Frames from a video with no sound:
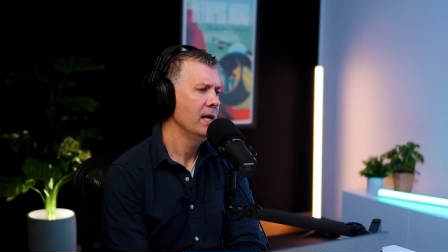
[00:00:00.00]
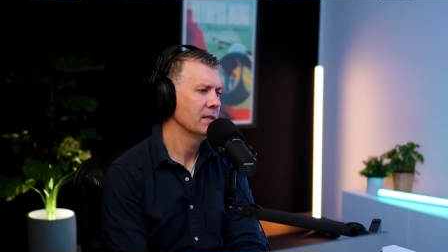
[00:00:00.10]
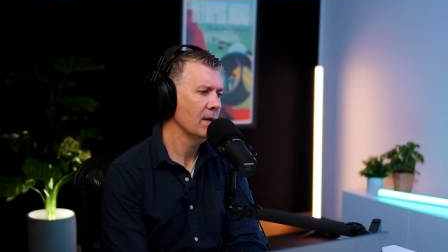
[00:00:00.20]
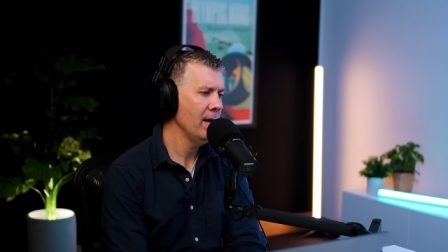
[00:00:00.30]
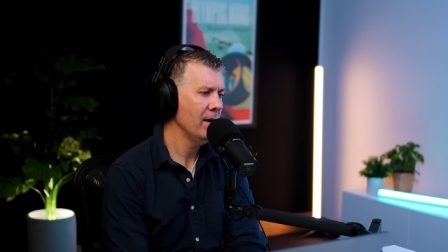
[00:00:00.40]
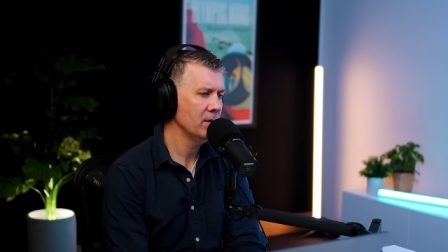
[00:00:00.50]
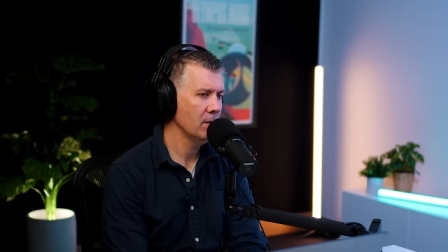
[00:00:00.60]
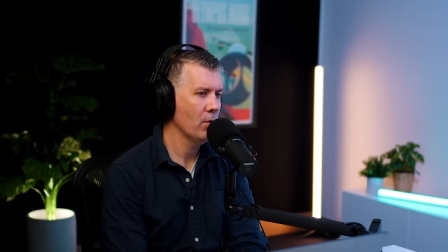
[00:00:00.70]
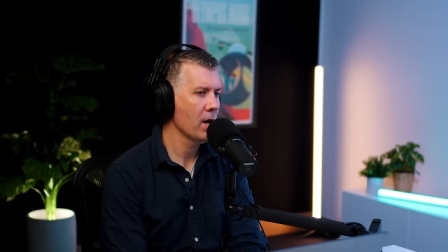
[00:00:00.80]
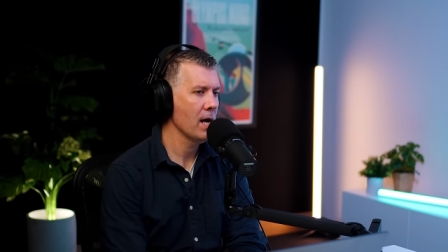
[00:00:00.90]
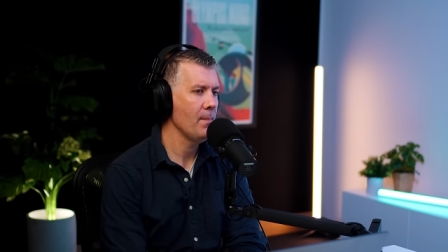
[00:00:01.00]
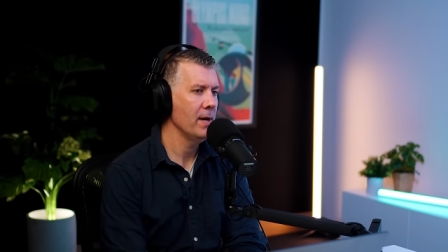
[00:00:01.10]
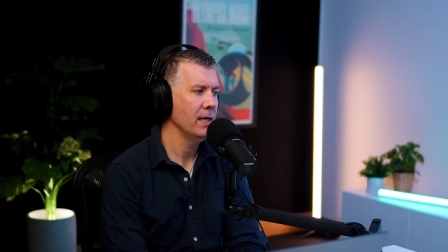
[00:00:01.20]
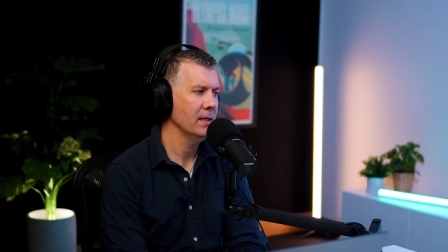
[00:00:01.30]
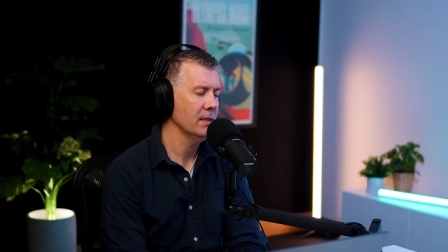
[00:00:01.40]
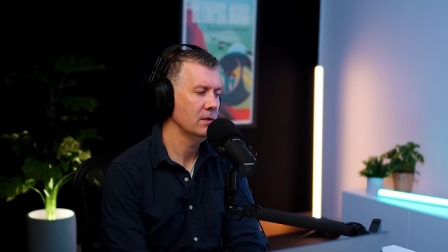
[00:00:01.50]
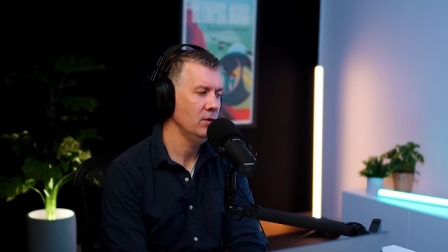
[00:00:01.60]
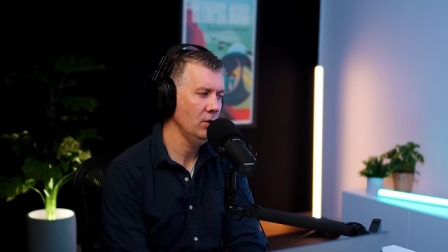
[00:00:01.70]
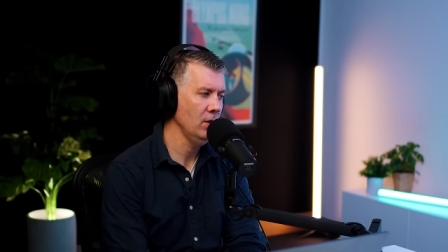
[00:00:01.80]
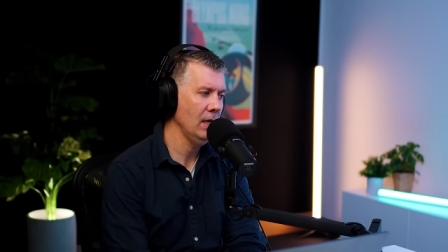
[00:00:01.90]
and somehow, as you pointed out, Ben, in less
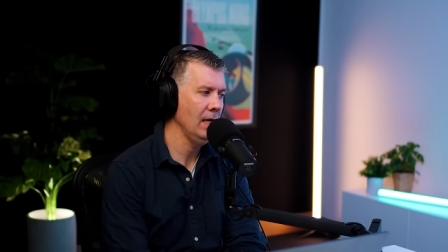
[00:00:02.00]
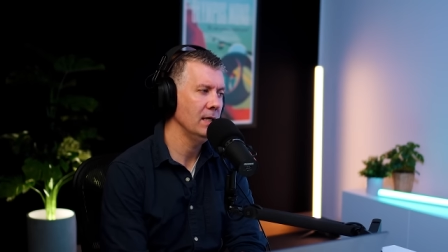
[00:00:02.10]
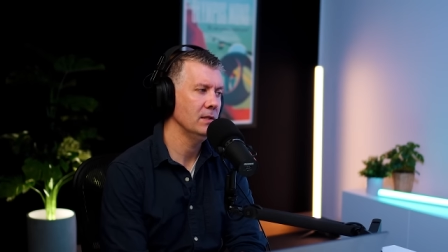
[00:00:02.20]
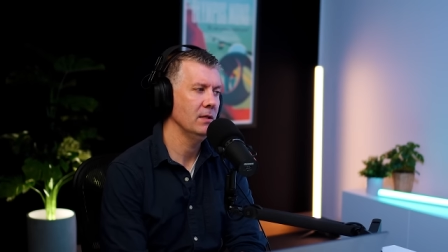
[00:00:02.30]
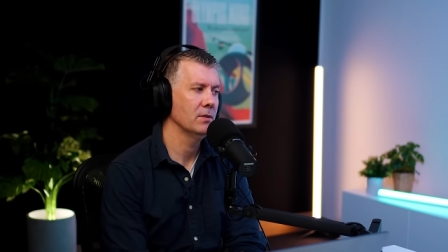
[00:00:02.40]
than two years,